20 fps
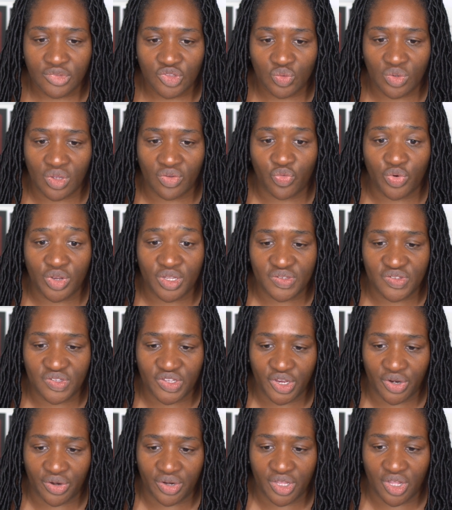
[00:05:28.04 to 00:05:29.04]
We have real
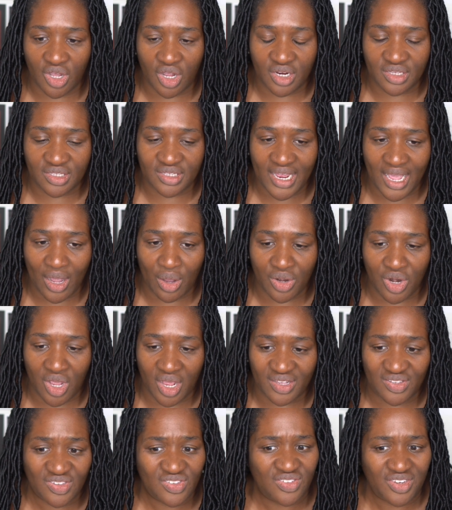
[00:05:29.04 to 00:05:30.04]
security guards now, not
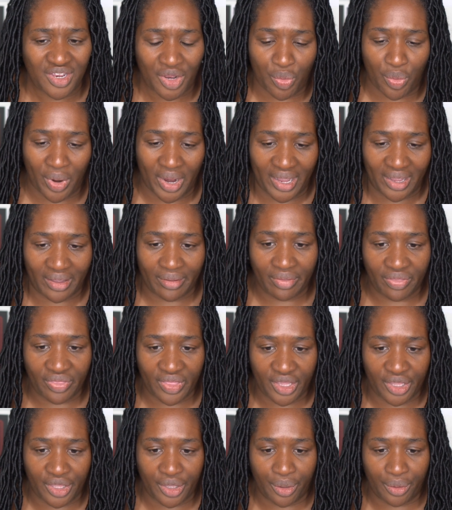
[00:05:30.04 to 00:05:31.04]
a Stingray.
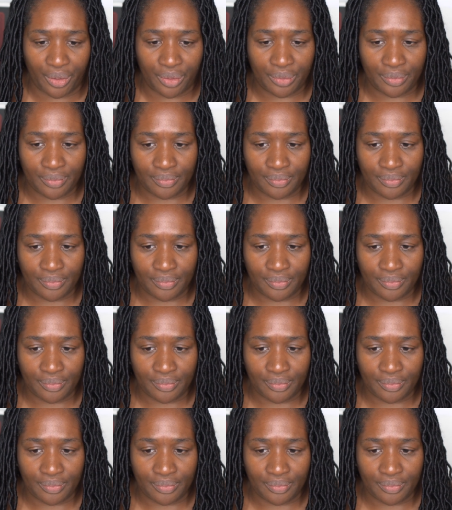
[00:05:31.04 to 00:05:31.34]
Thank you.